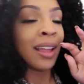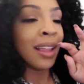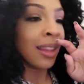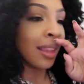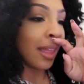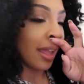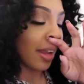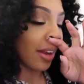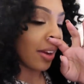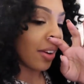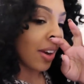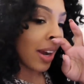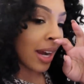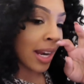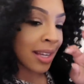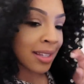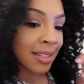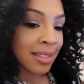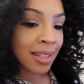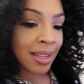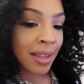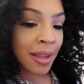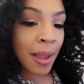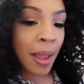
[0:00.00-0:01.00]
like
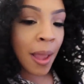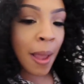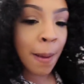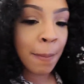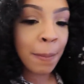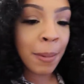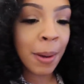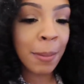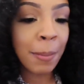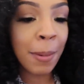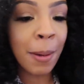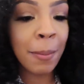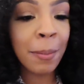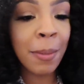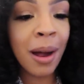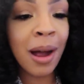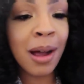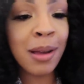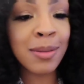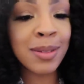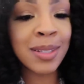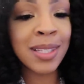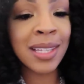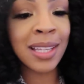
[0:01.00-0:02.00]
crazy, but my
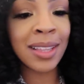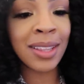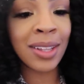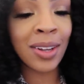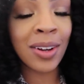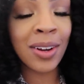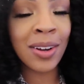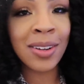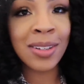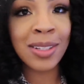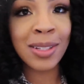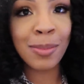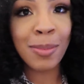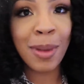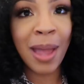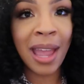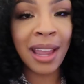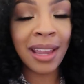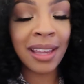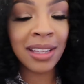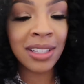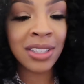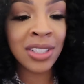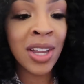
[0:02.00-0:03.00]
mom sent the girls a
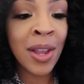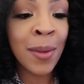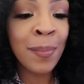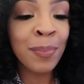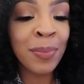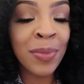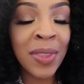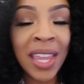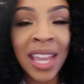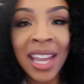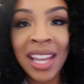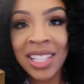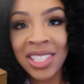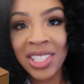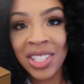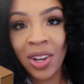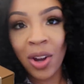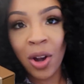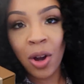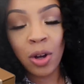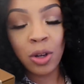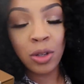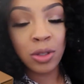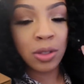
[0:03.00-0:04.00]
package, and she
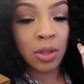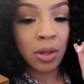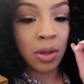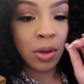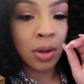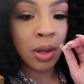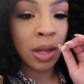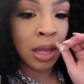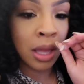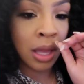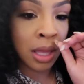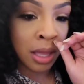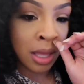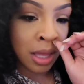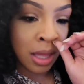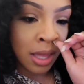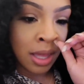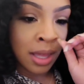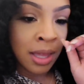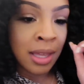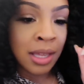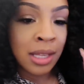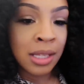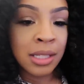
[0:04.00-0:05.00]
also
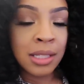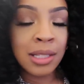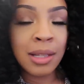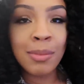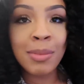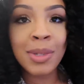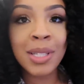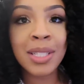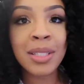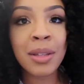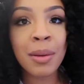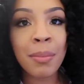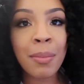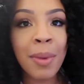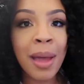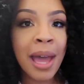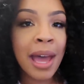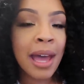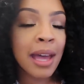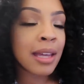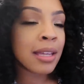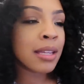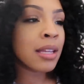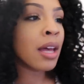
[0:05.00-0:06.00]
sent me some
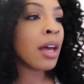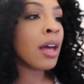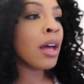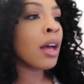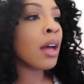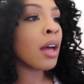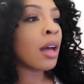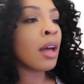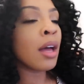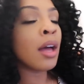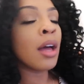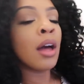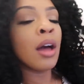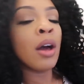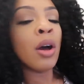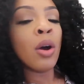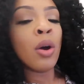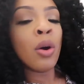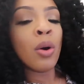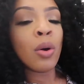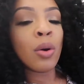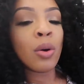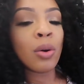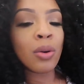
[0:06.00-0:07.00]
mask.
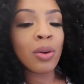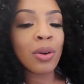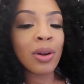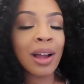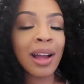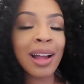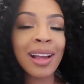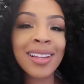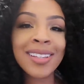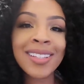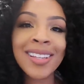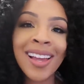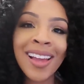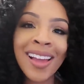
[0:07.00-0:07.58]
Oh gosh,